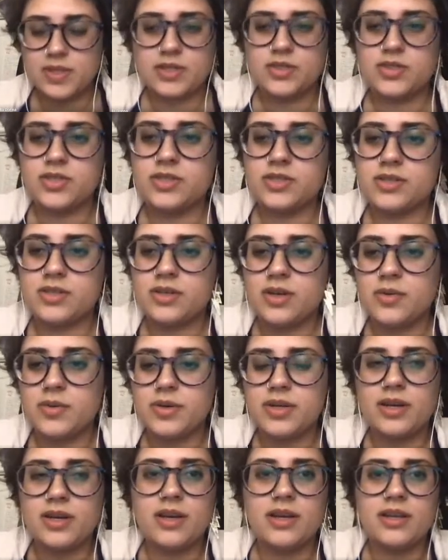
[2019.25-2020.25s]
just
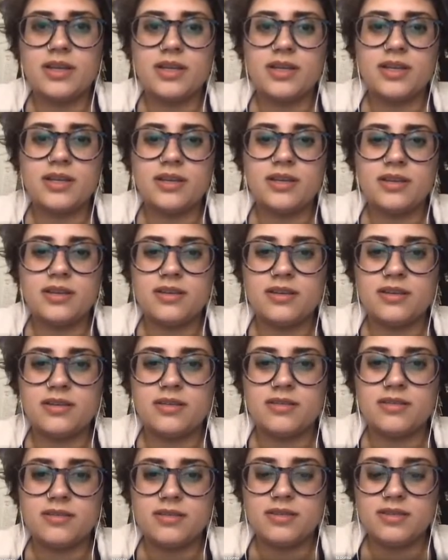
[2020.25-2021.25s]
going on in
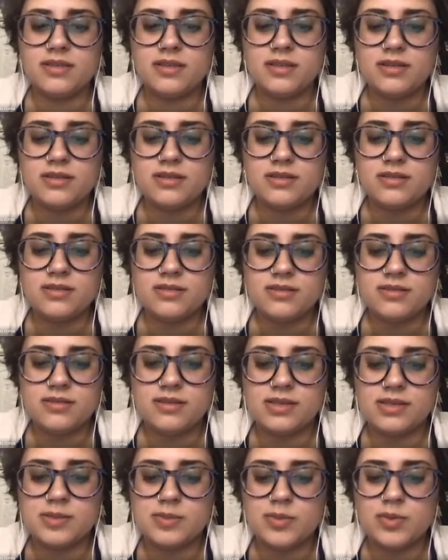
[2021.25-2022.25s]
and
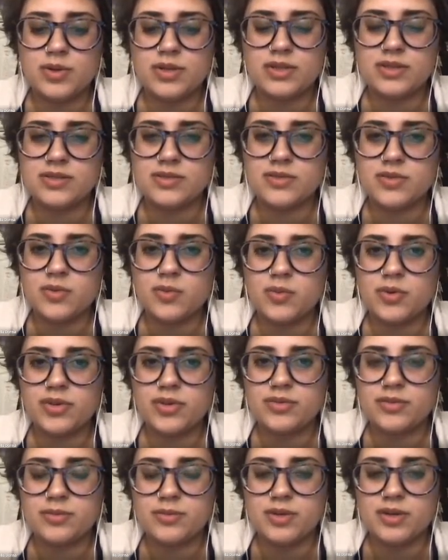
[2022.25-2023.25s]
exploring this little
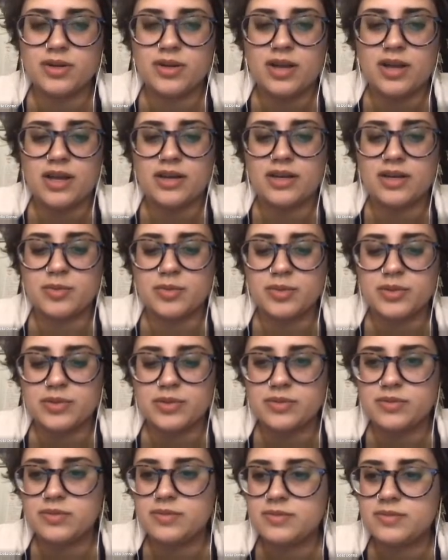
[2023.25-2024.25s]
world from your hot air
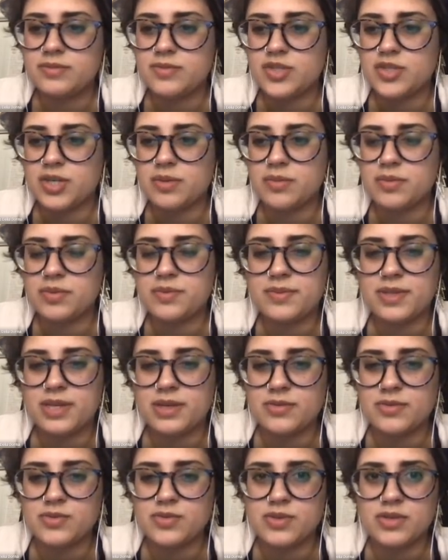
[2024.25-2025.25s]
balloon ship. It
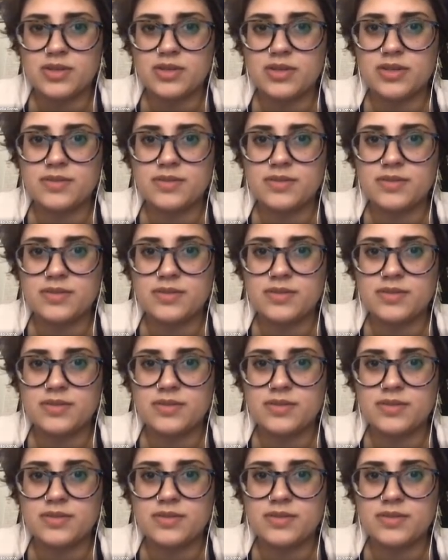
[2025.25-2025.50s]
was really good.